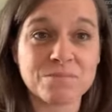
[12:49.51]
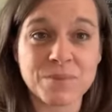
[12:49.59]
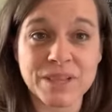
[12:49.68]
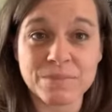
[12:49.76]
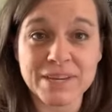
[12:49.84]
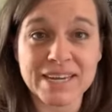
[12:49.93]

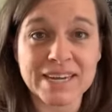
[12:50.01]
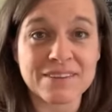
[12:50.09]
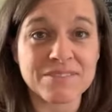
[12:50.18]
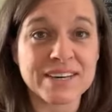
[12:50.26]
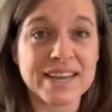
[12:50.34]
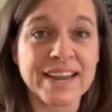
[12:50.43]
at the beginning
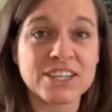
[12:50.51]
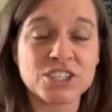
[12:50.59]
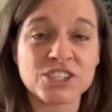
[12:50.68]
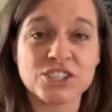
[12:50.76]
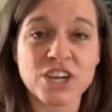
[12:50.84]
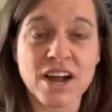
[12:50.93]
of the day,
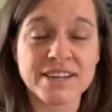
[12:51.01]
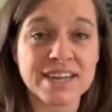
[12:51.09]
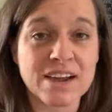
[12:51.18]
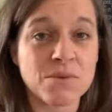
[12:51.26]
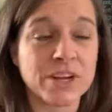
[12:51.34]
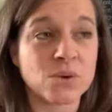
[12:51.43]
just jot
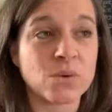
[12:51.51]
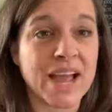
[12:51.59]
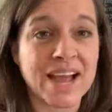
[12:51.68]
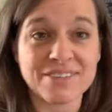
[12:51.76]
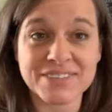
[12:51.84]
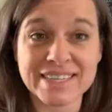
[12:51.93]
down what you
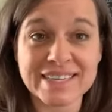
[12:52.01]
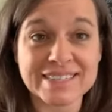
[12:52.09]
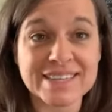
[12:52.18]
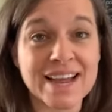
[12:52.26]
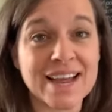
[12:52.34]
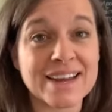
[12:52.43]
have to get
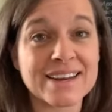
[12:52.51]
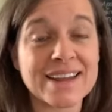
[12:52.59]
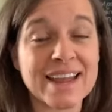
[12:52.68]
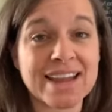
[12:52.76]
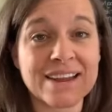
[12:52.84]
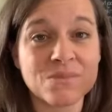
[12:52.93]
done
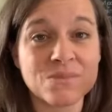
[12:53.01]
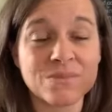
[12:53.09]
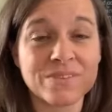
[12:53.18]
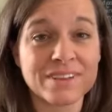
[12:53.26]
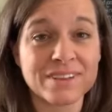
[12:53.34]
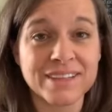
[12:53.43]

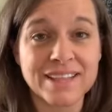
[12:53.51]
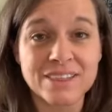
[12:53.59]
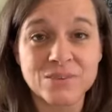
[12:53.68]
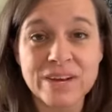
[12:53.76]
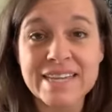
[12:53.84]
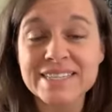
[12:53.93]
and let
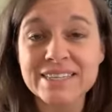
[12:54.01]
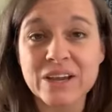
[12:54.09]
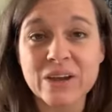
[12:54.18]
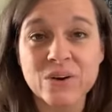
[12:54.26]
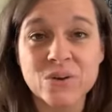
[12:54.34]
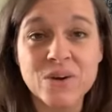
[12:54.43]
the rest
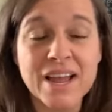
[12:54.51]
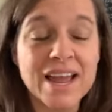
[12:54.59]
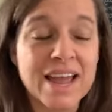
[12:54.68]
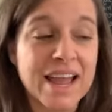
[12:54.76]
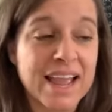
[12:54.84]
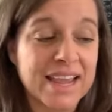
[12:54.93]
go
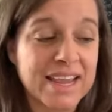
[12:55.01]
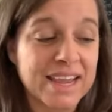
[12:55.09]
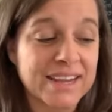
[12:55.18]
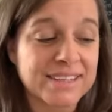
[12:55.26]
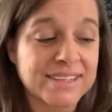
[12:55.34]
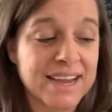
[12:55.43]

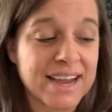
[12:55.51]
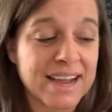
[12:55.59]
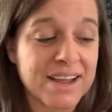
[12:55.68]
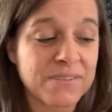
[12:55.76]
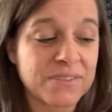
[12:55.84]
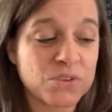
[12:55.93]
and uh,